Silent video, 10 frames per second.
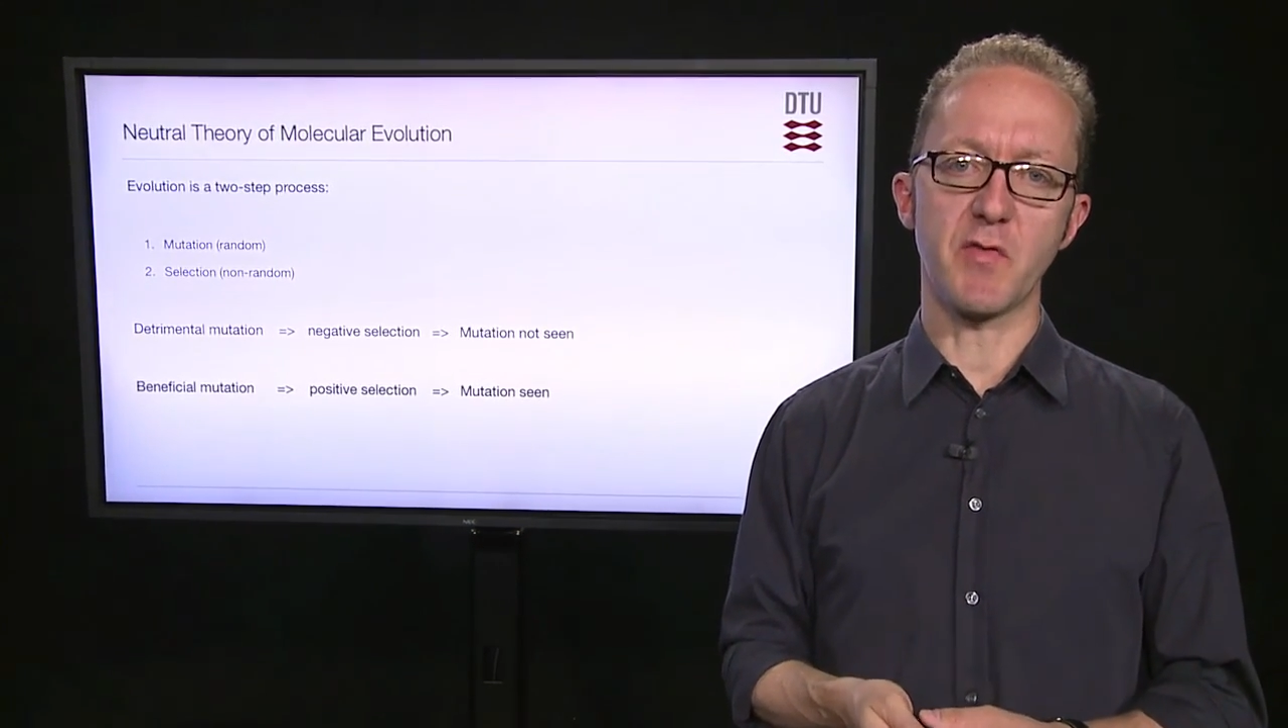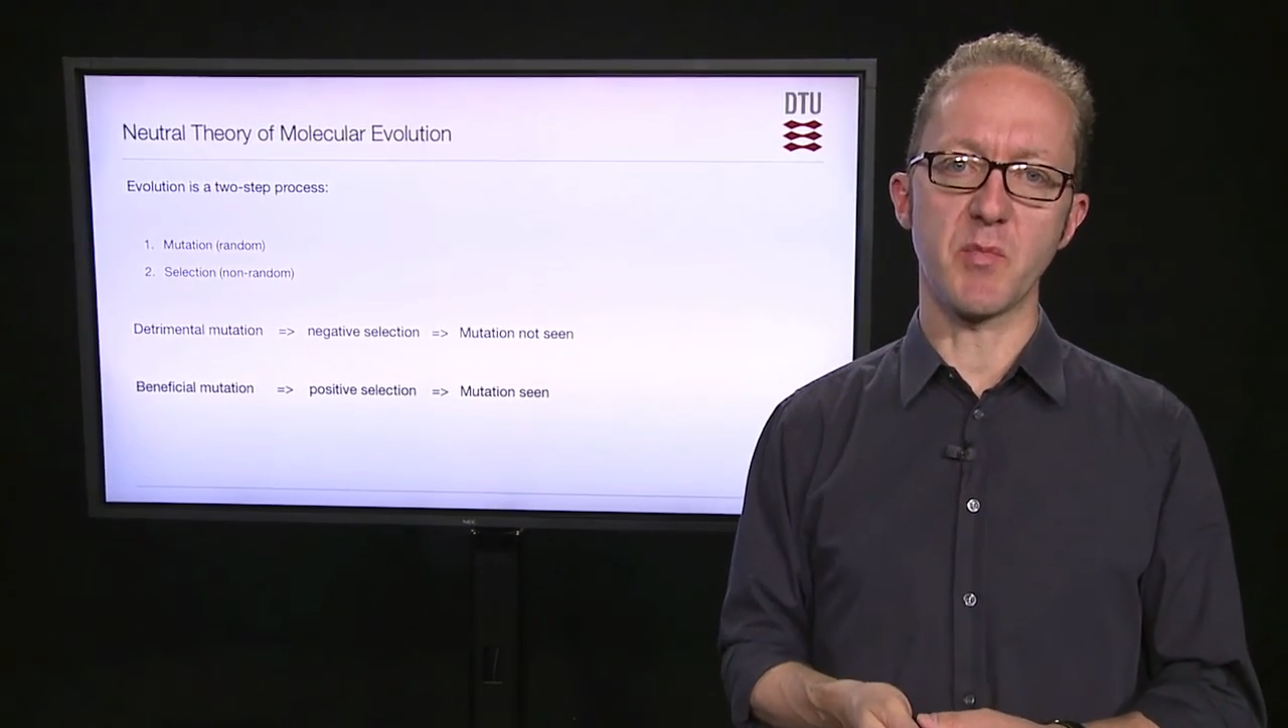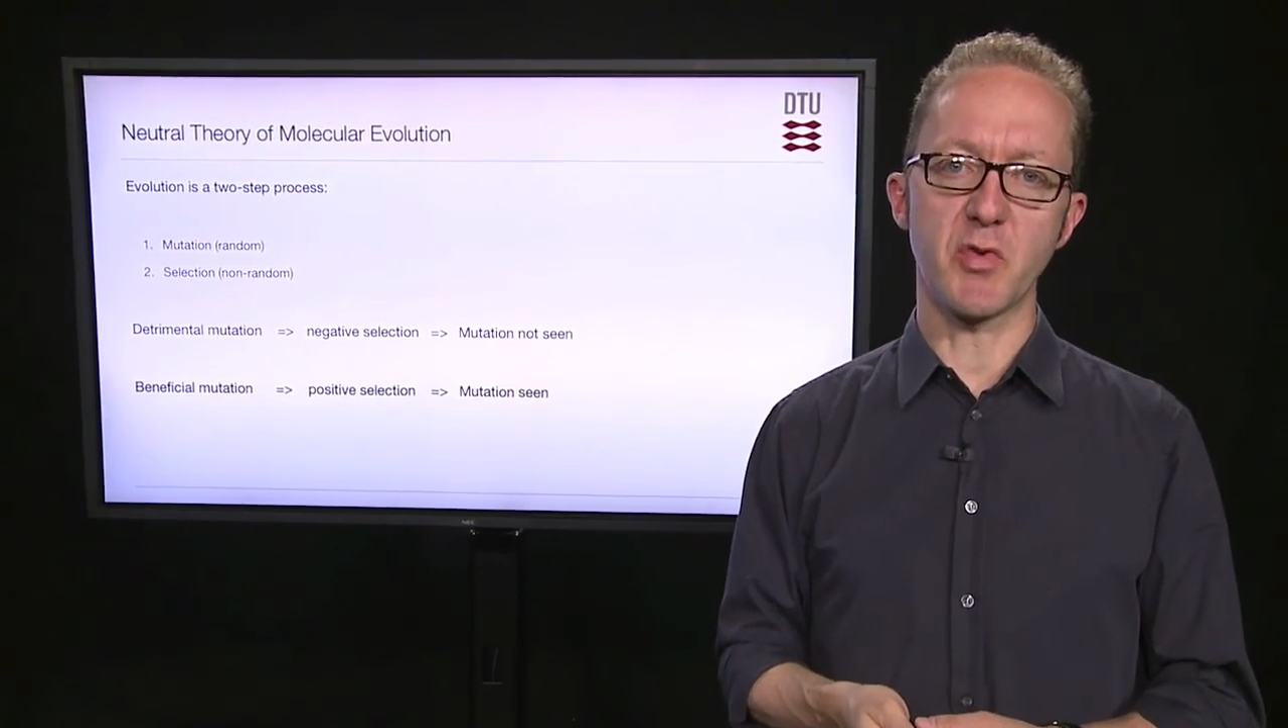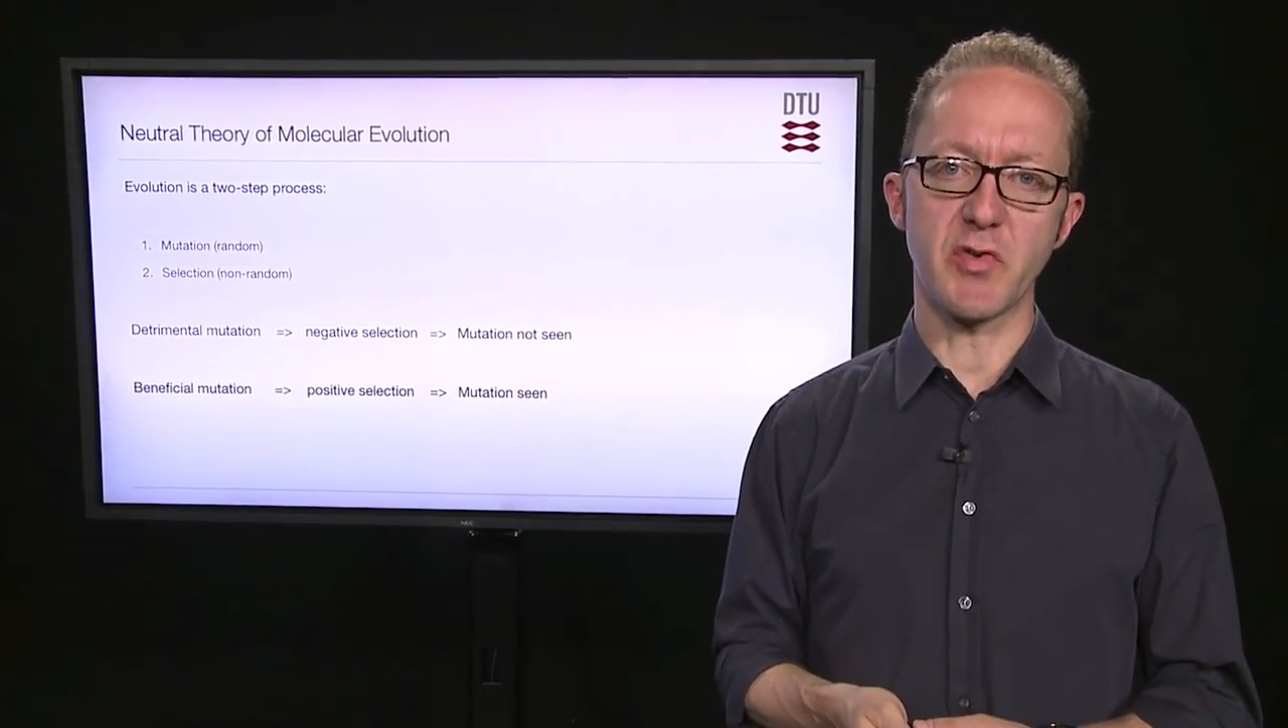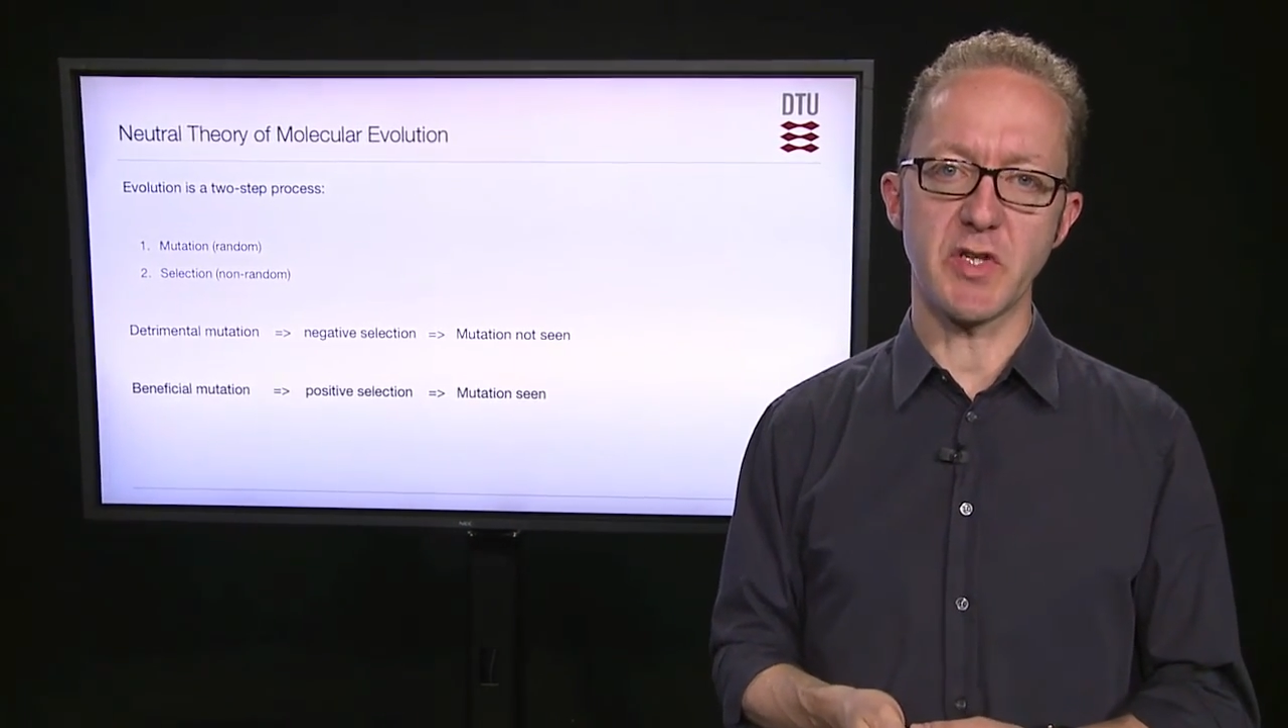for
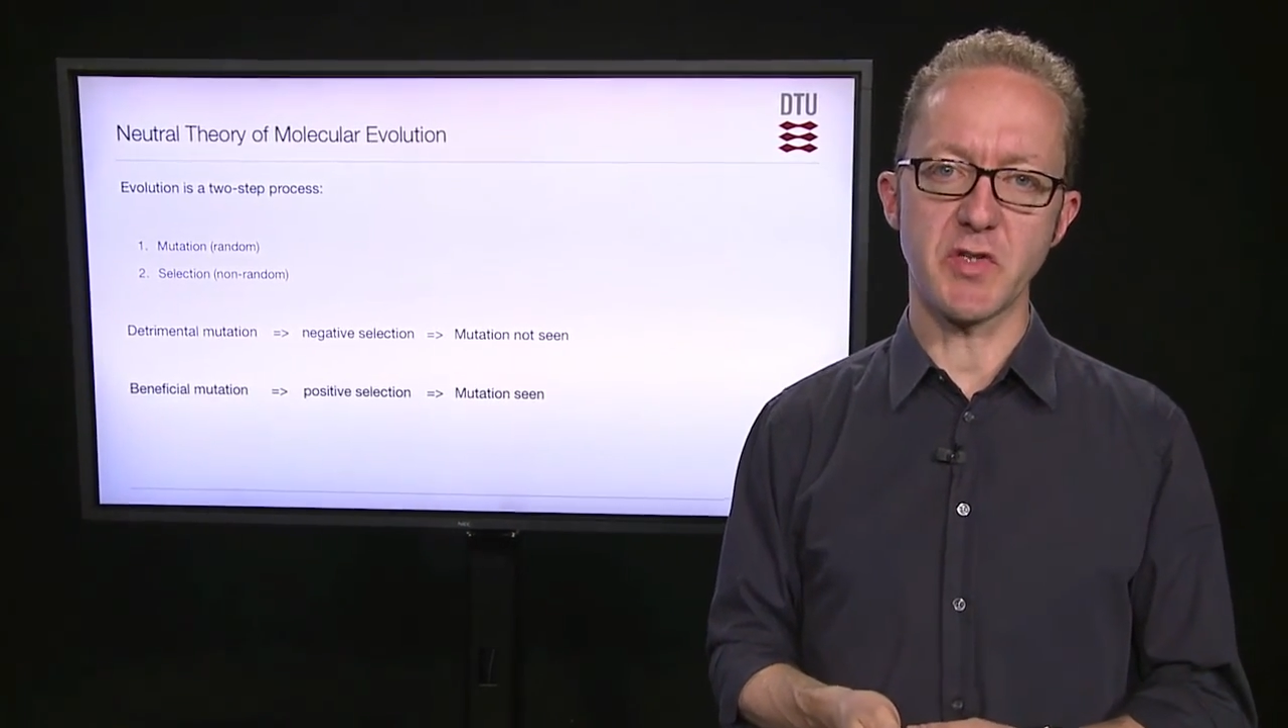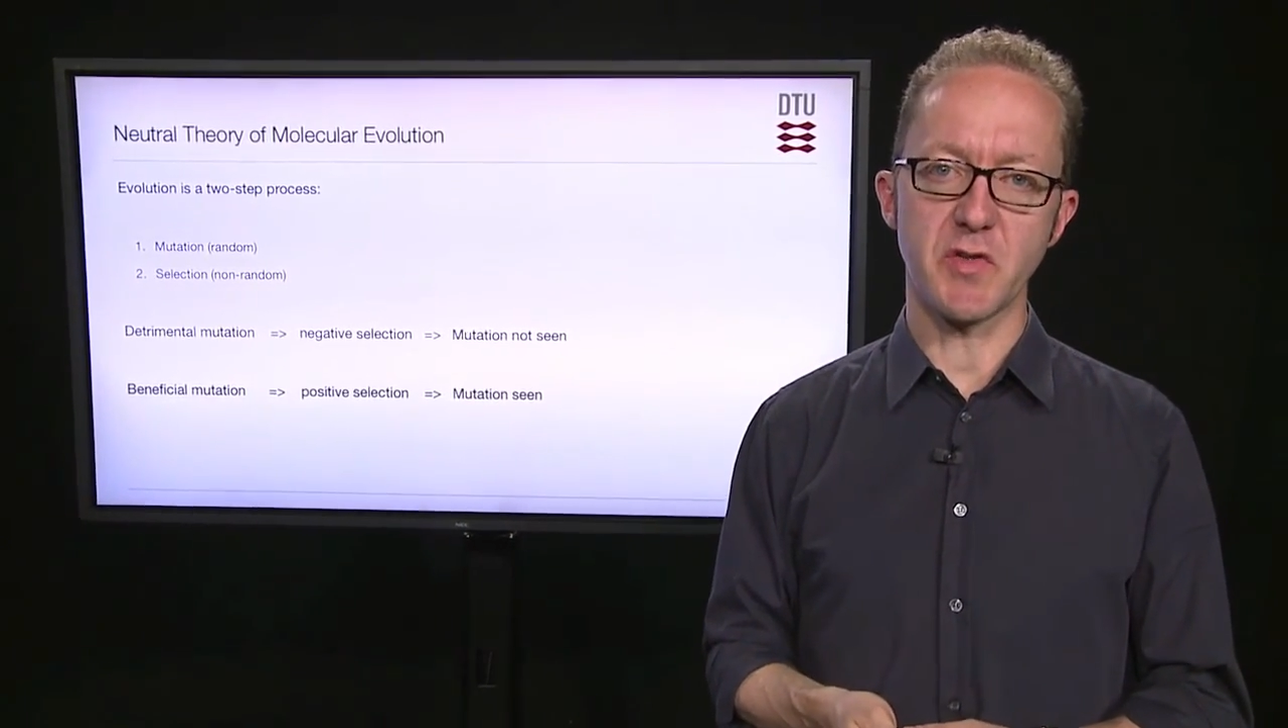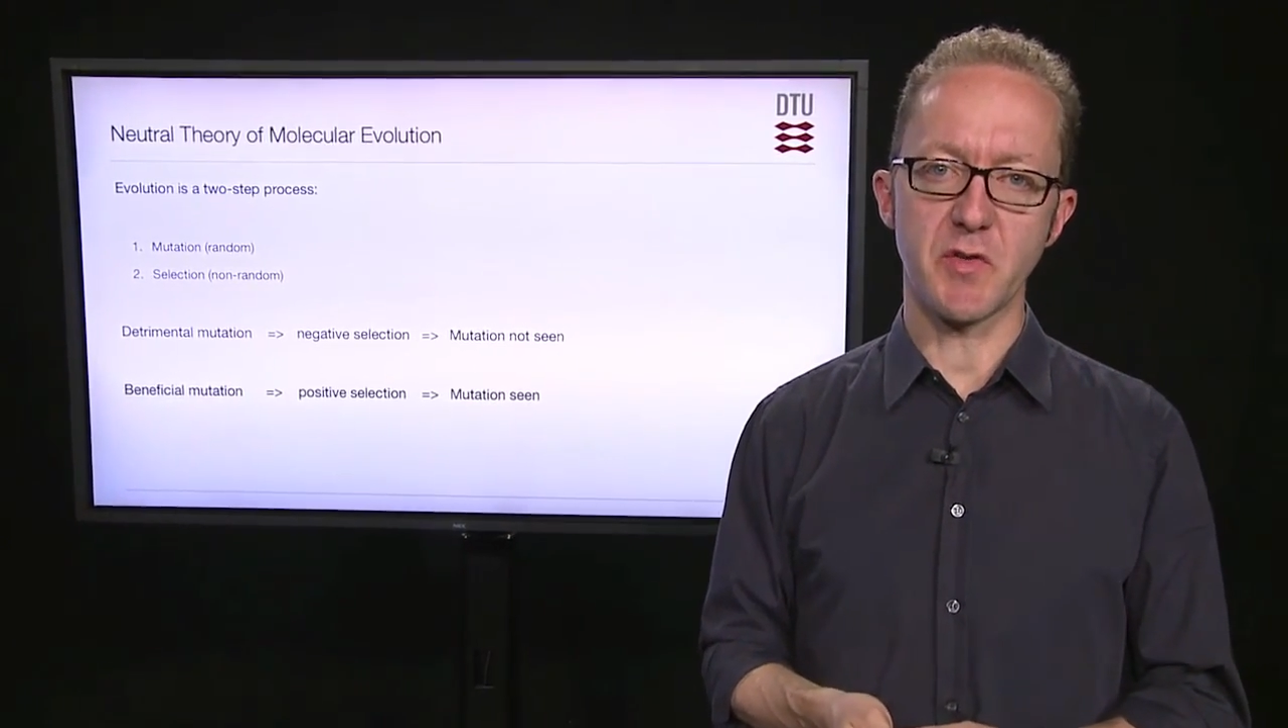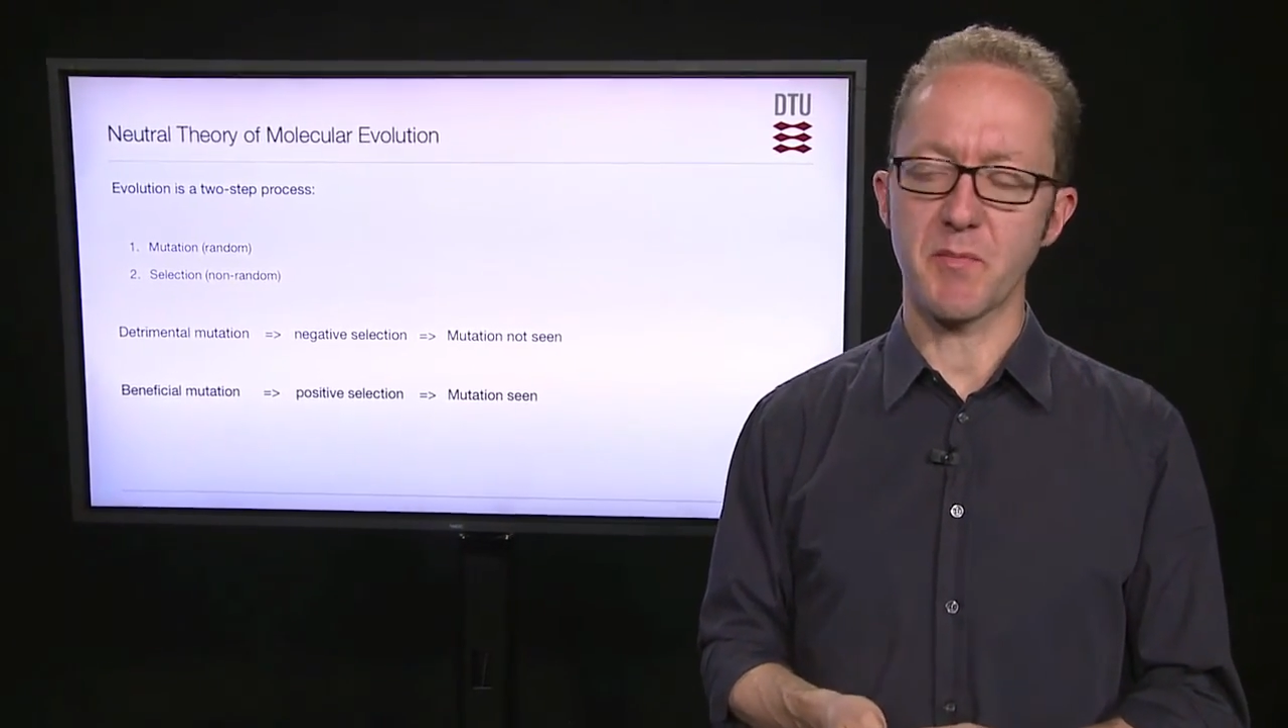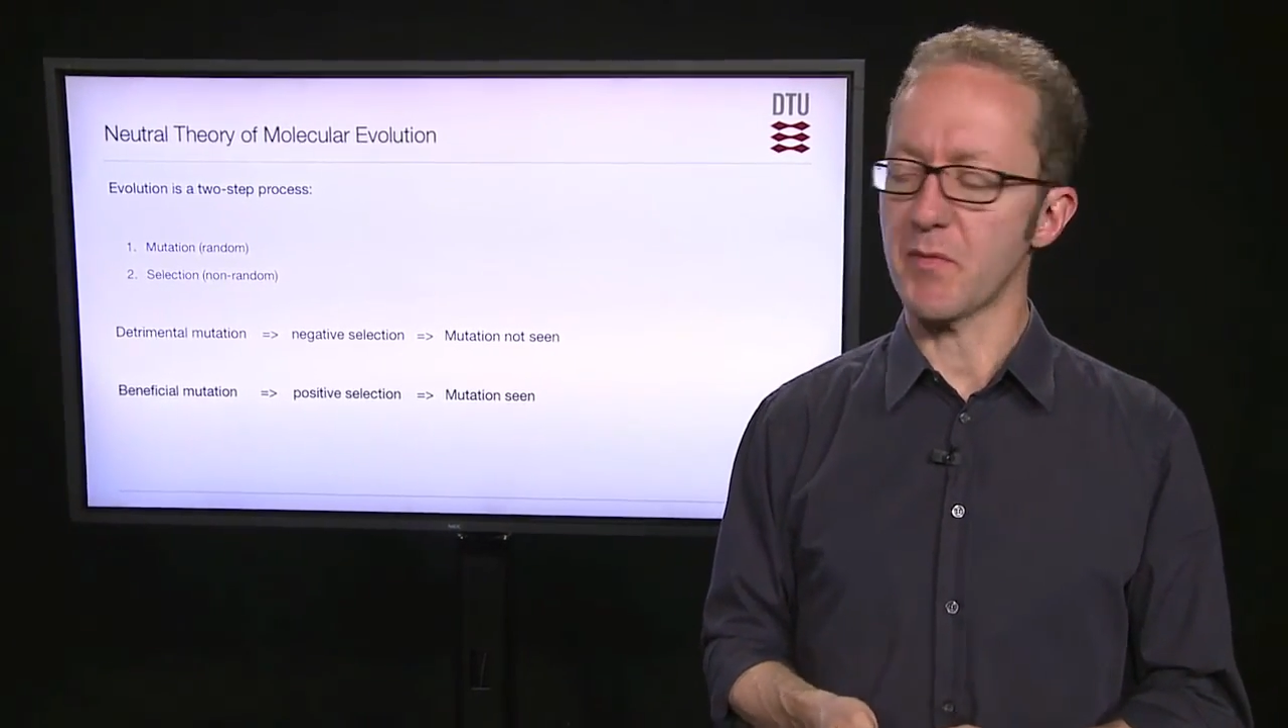
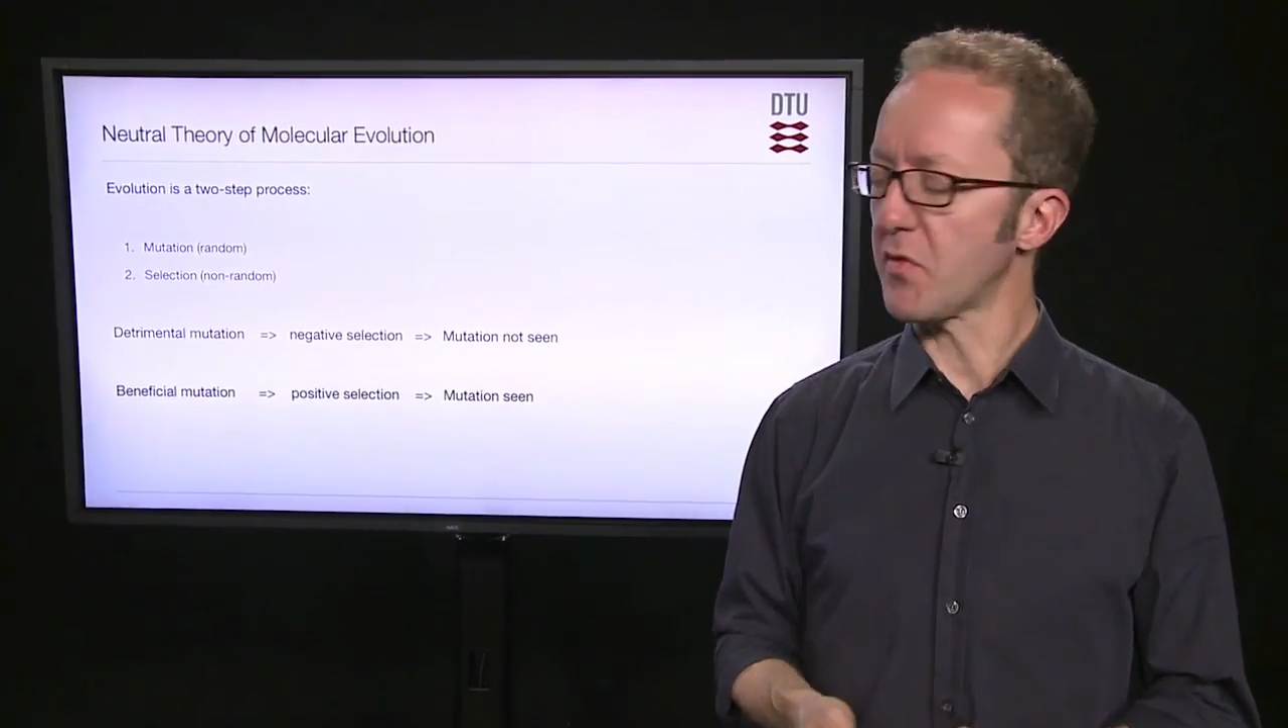mutations.